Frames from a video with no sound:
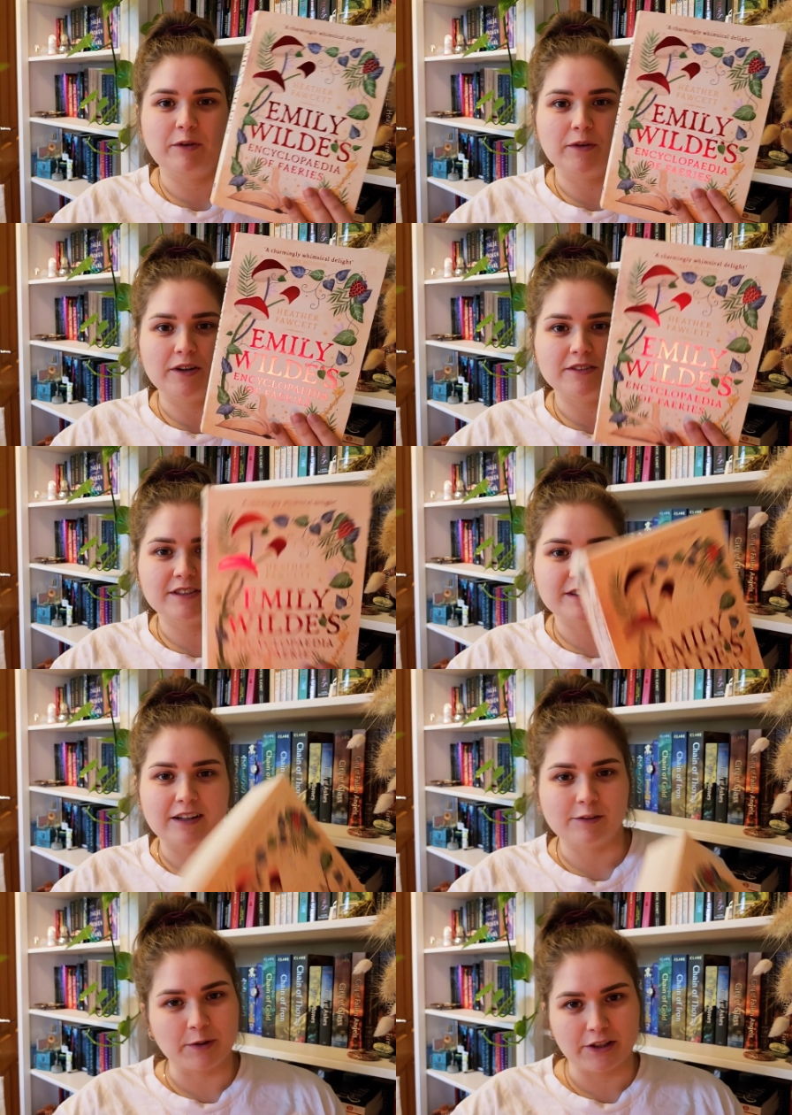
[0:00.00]
Wilde's
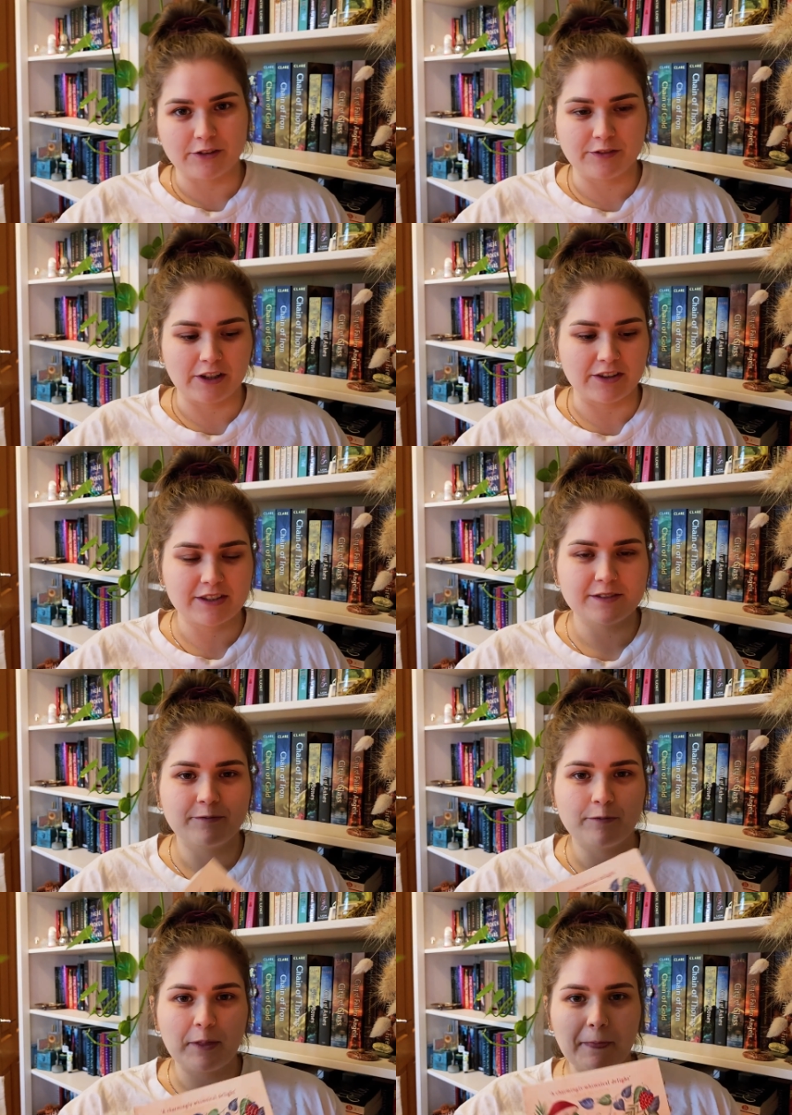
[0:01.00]
Encyclopedia of Fairies.
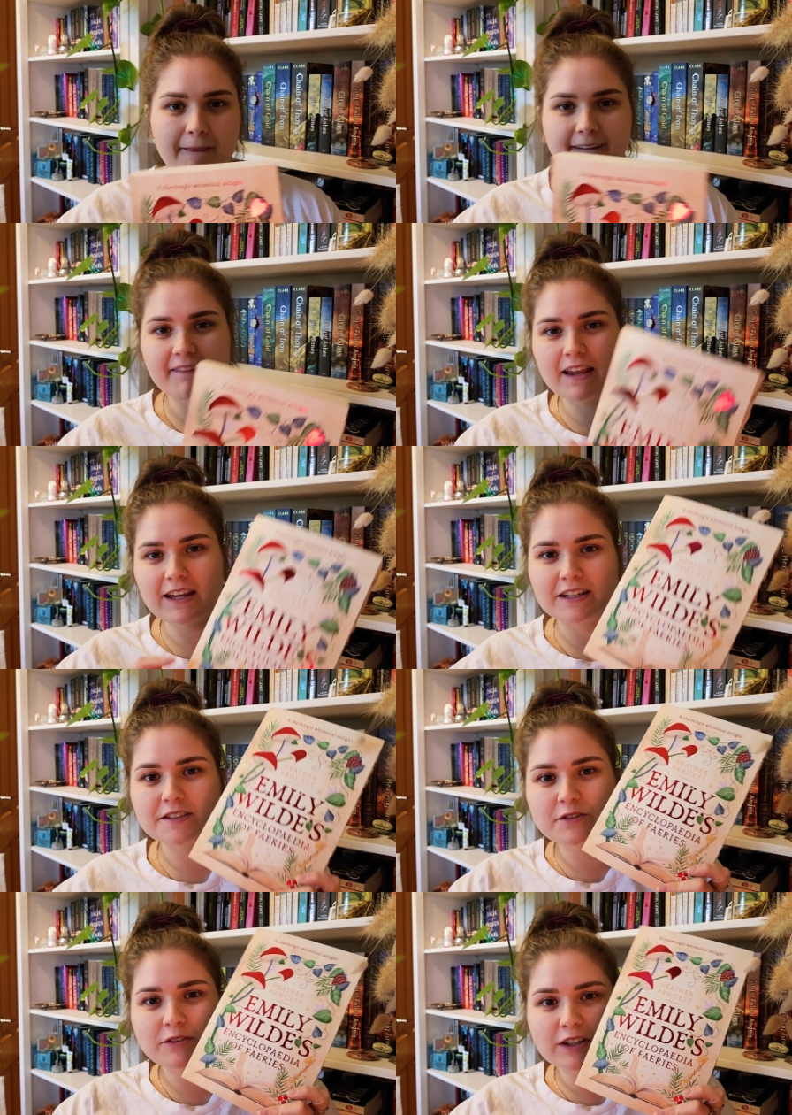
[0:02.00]
I think it's
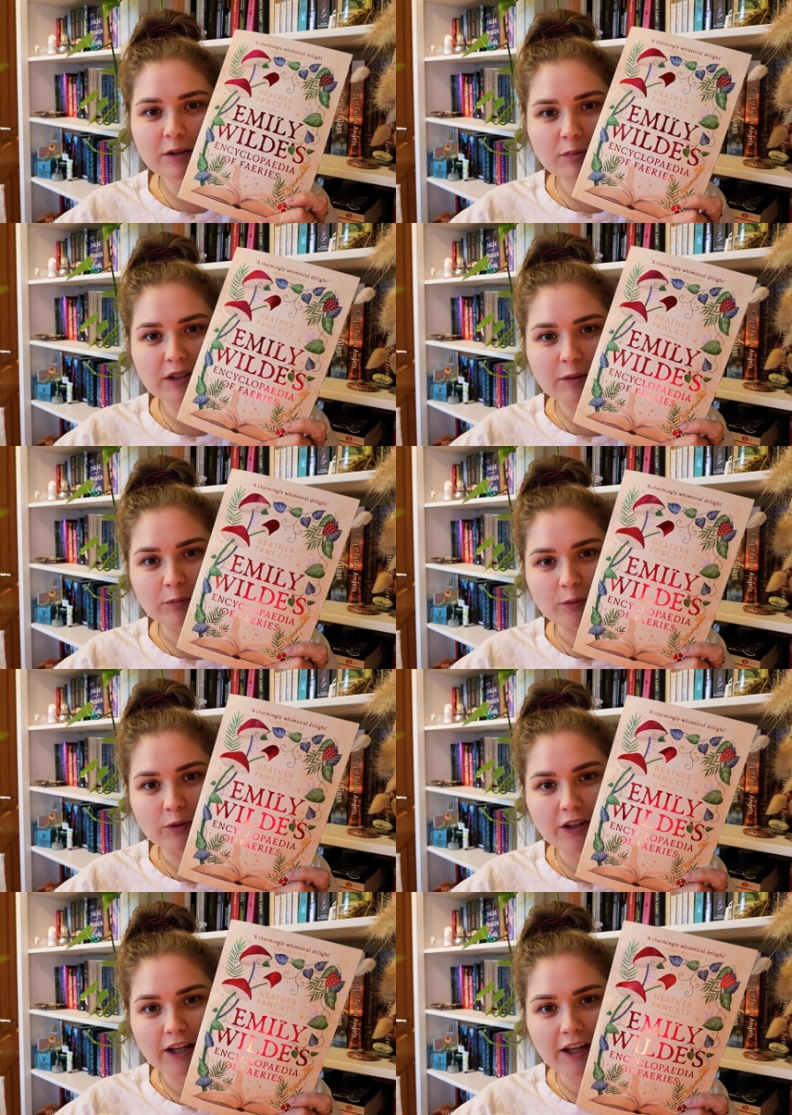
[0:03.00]
a really pretty book
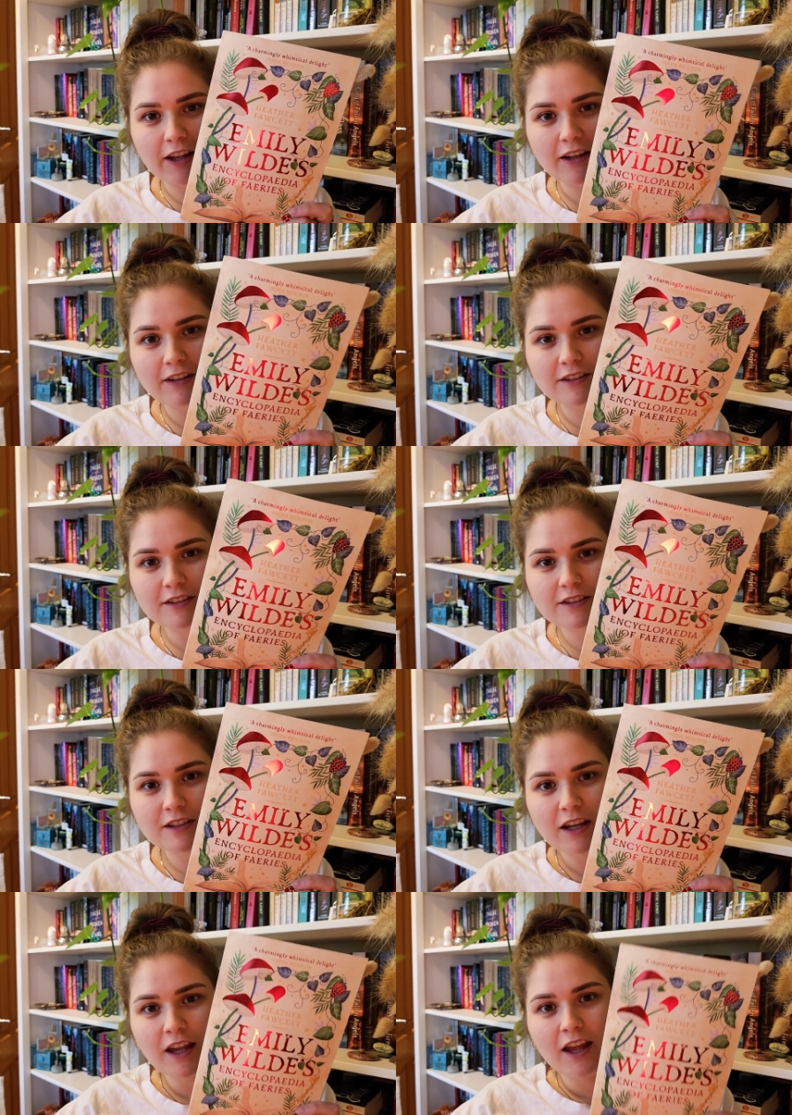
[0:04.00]
and
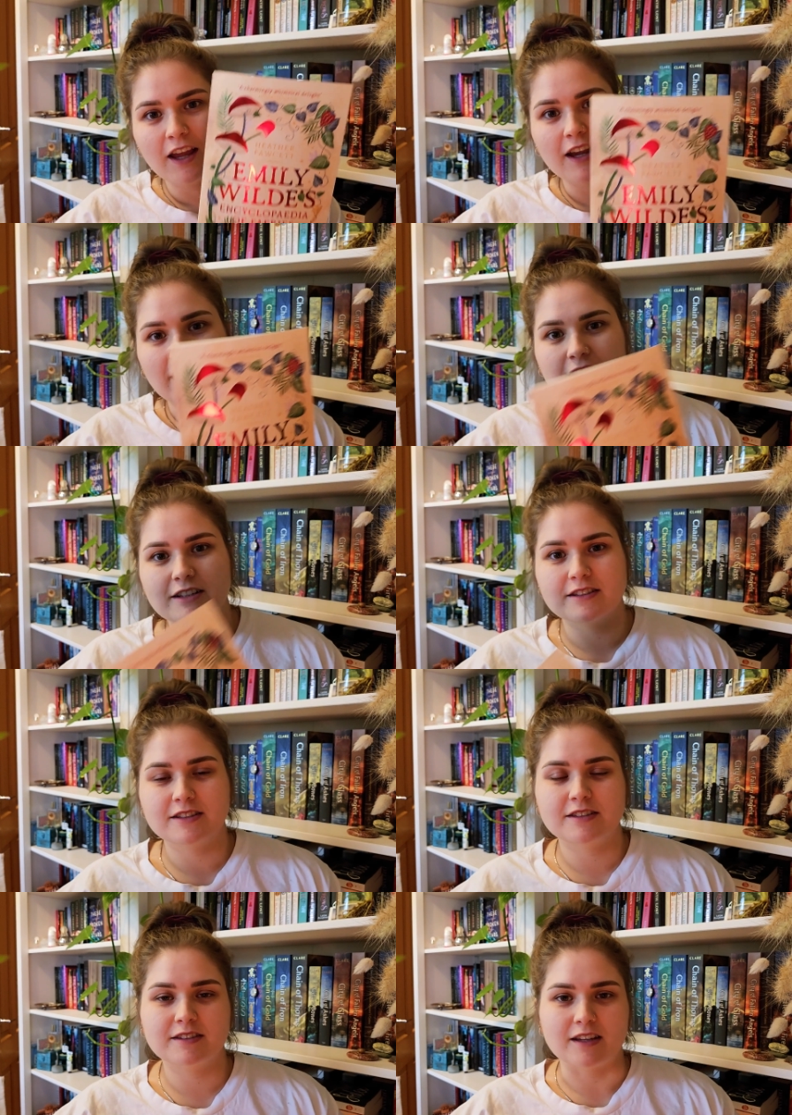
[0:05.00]
it's
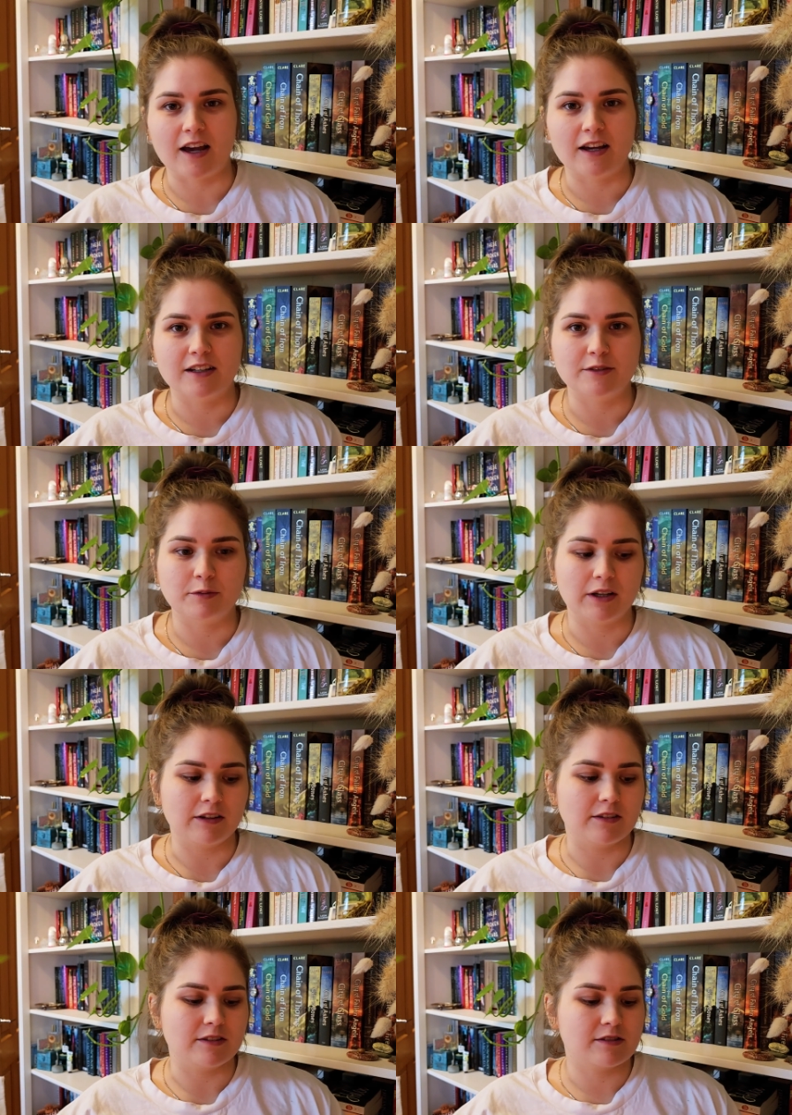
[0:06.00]
sad
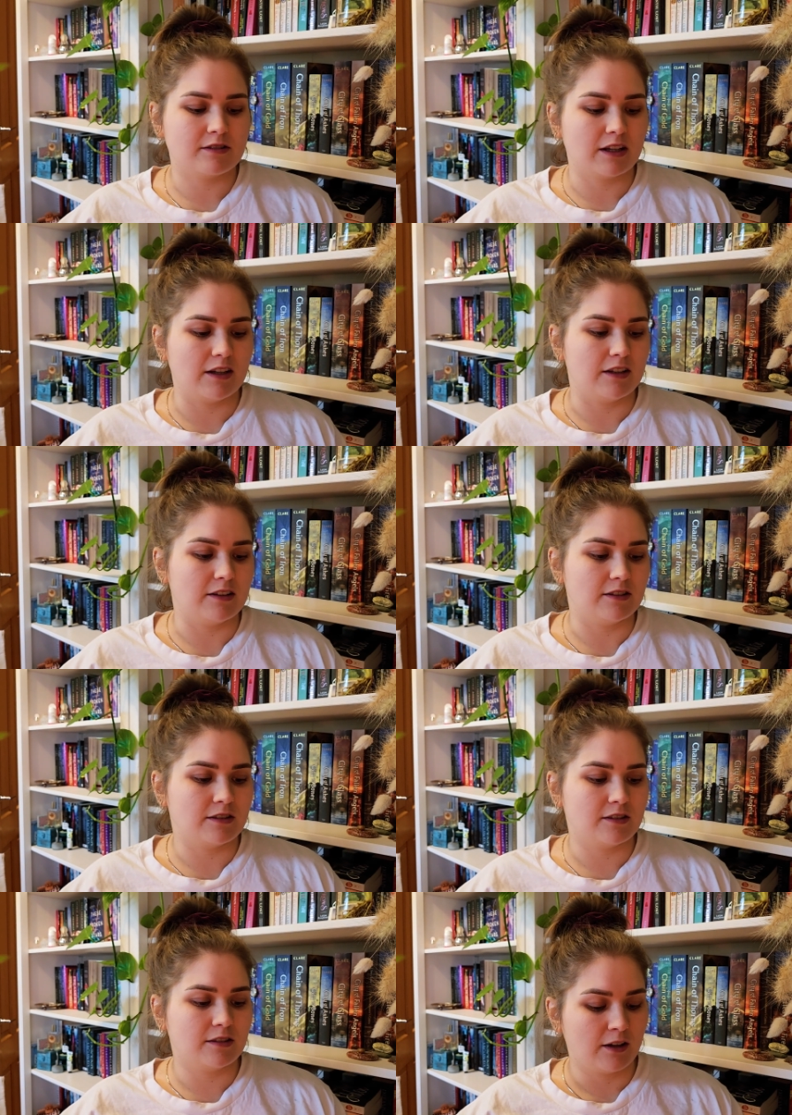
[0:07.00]
because it
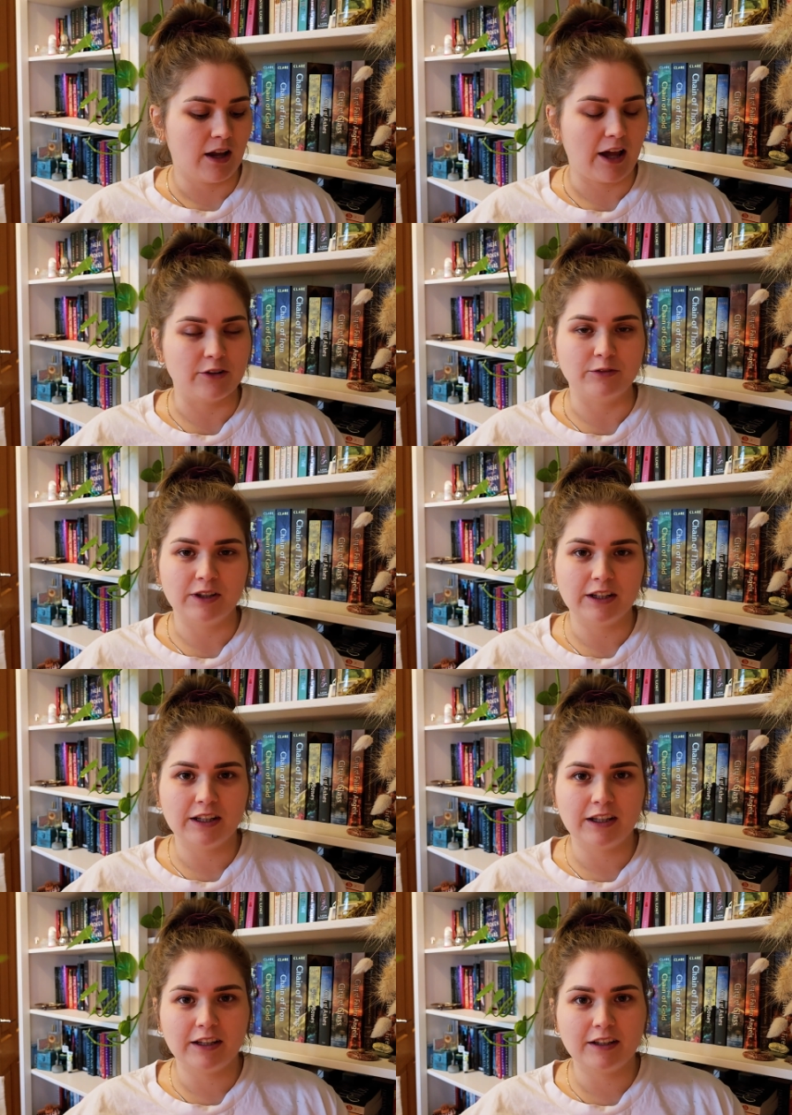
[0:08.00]
had a
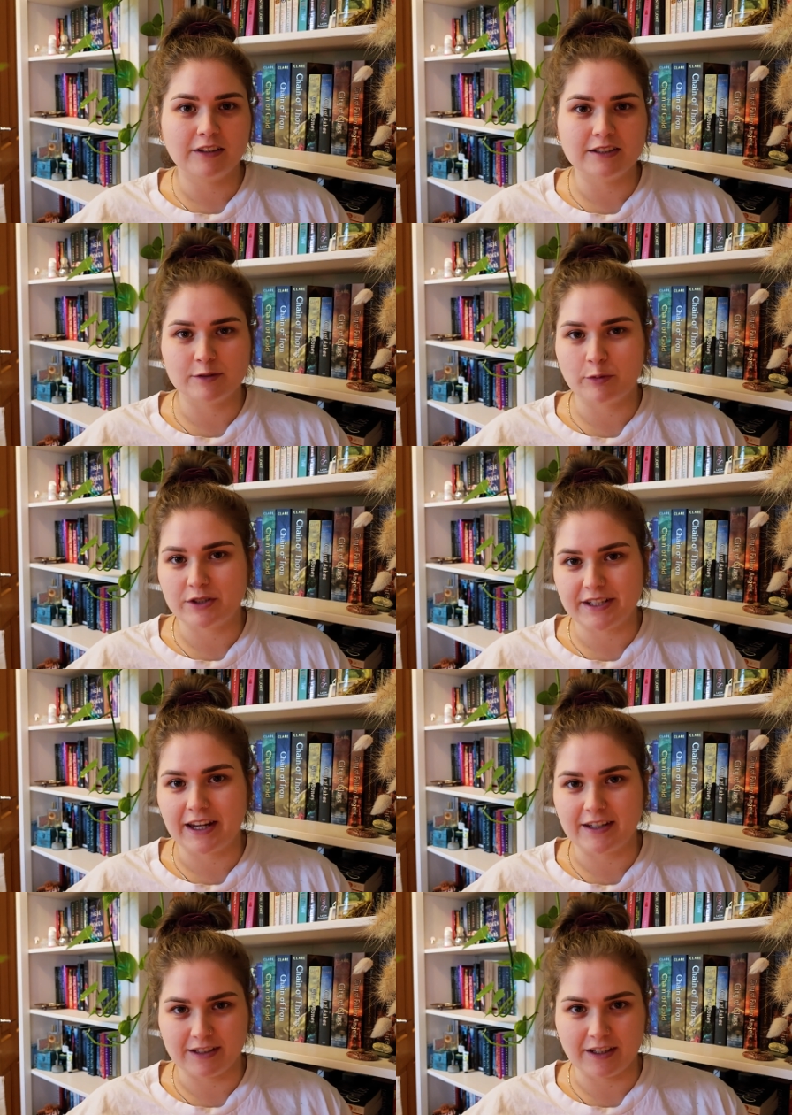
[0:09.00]
really disappointing
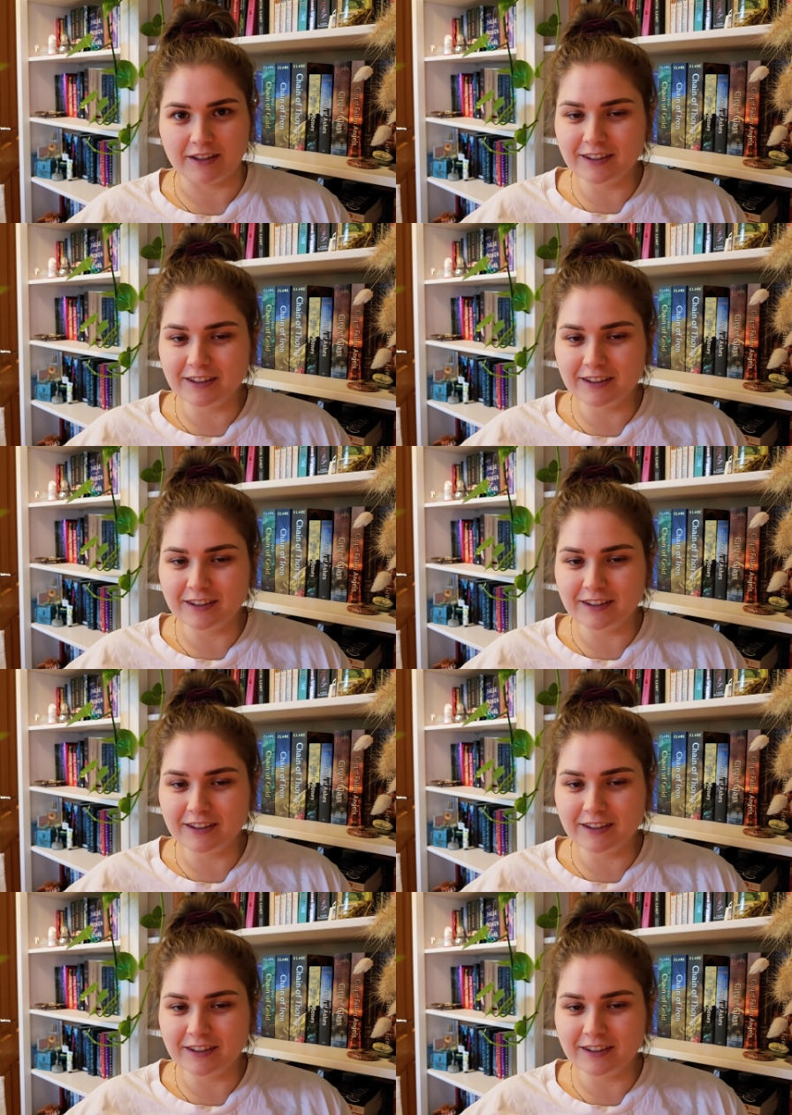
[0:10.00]
ending.